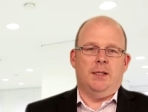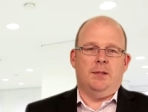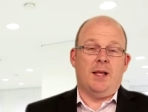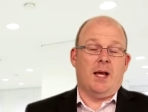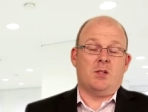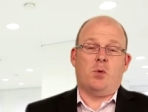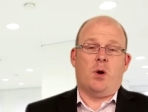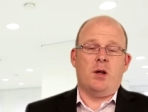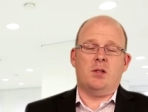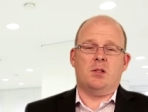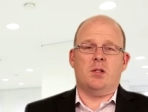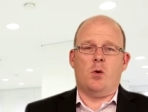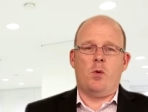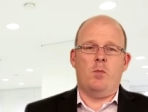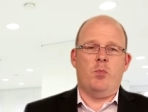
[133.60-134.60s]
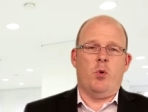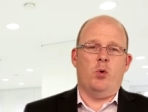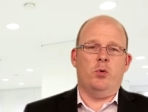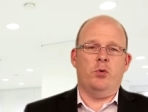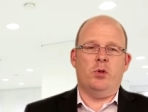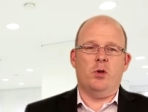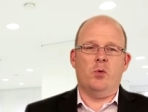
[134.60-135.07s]
And that's why it's so
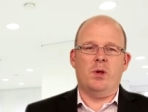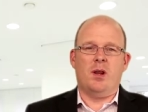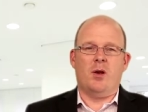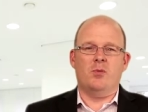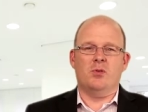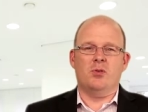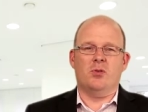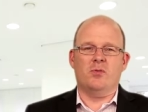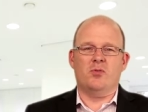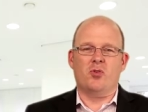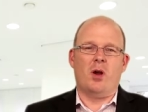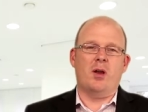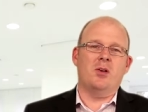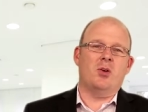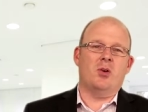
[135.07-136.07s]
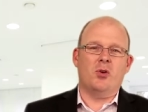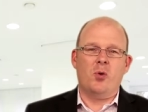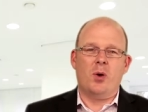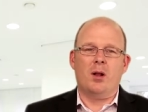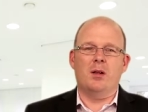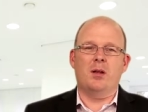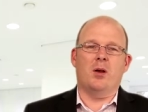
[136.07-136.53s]
important that we don't sort of try and do it
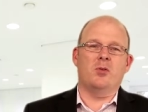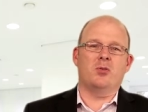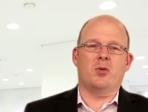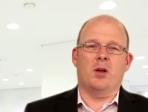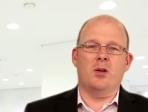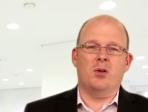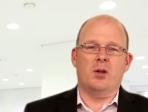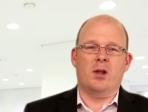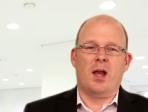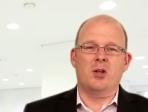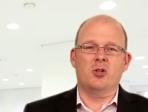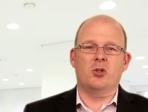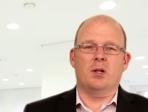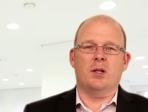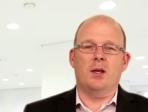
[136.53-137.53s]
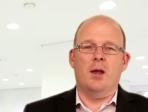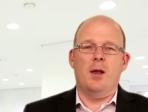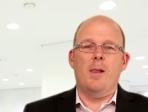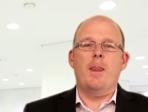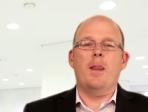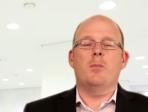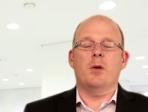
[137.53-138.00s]
quickly, don't try and do it casually,
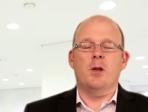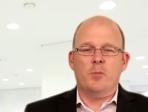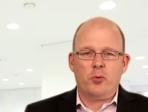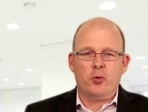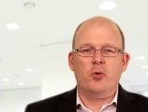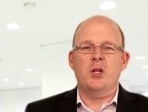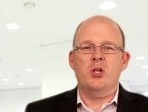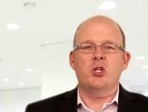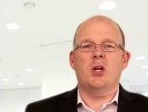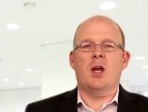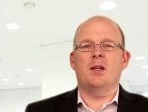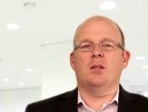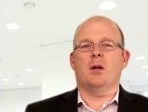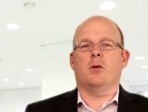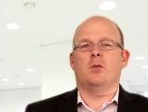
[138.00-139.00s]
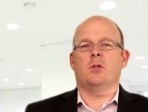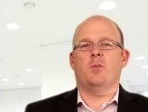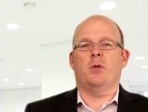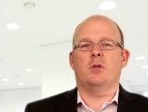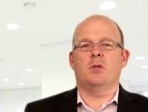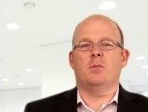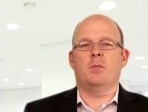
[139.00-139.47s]
but appreciate our
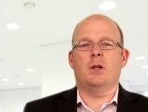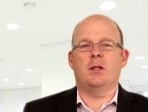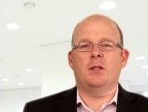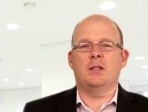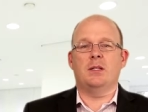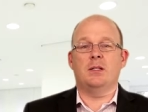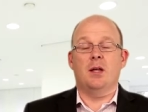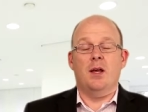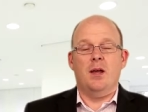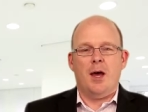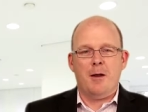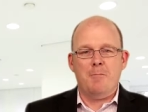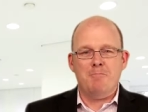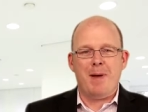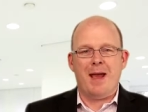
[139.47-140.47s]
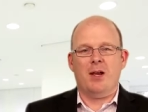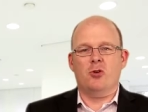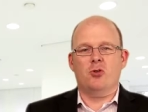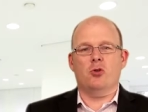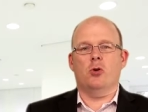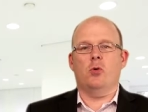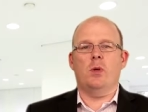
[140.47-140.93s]
responsibilities and make
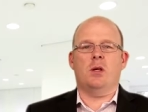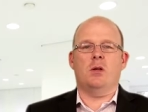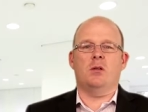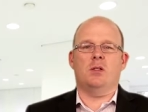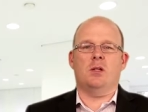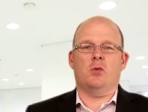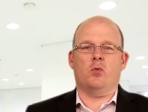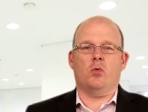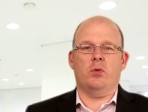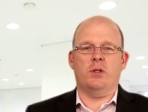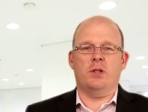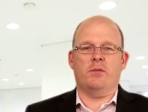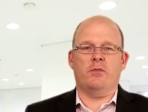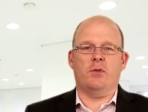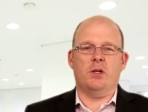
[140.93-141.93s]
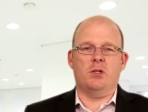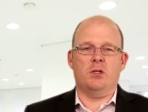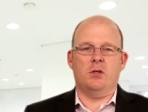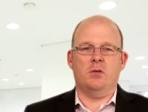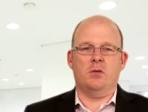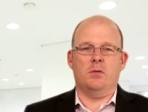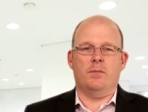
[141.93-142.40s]
sure we consider all the different
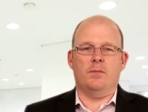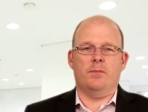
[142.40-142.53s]
issues.